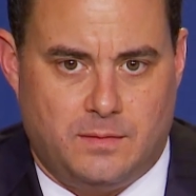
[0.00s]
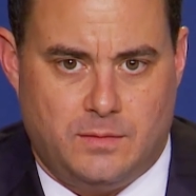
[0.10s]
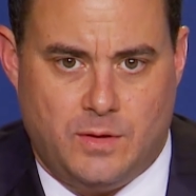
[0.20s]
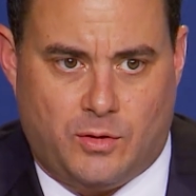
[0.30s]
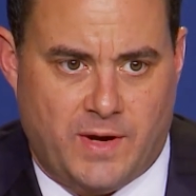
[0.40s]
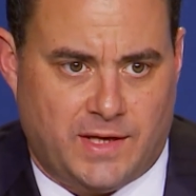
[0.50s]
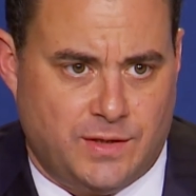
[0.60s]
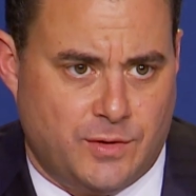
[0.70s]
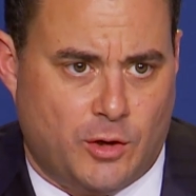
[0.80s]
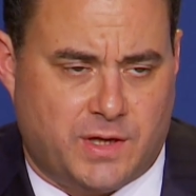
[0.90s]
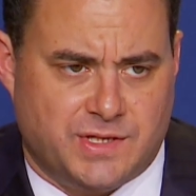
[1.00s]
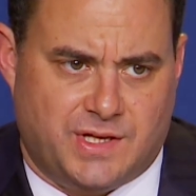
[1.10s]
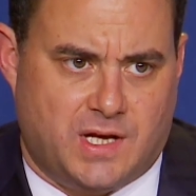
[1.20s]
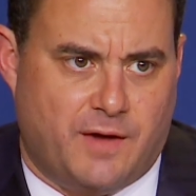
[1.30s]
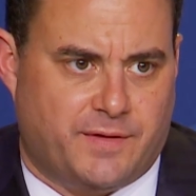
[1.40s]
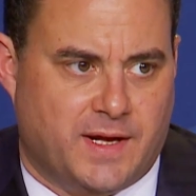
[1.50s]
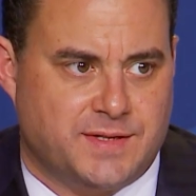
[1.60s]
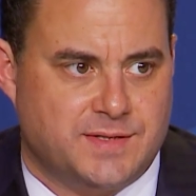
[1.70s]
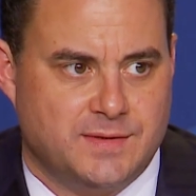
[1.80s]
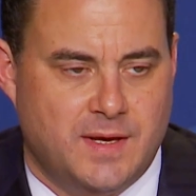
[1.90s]
you know, Greg, you know, because you covered
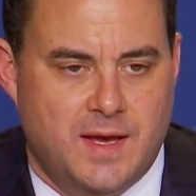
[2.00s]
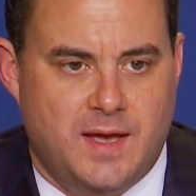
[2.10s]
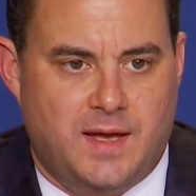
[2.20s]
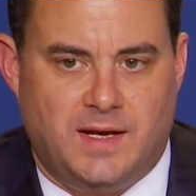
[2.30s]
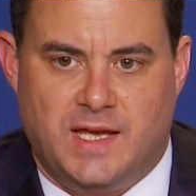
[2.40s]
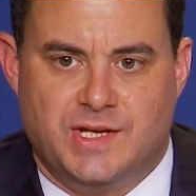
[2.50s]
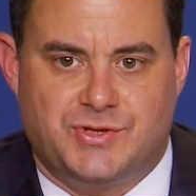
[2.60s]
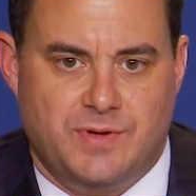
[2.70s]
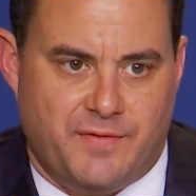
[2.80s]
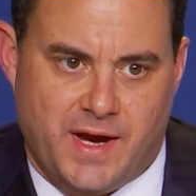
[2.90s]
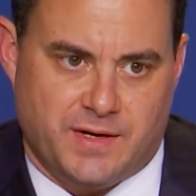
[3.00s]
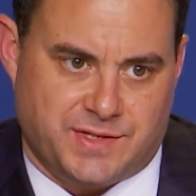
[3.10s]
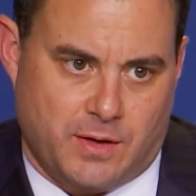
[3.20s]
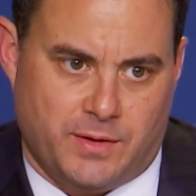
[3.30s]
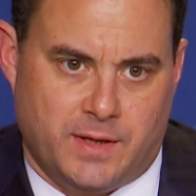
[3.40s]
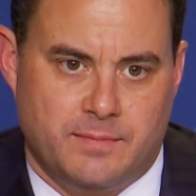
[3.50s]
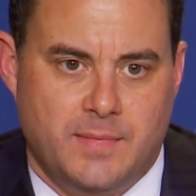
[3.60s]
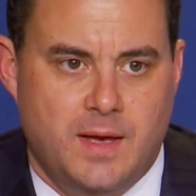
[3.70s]
us, in the history of Arizona,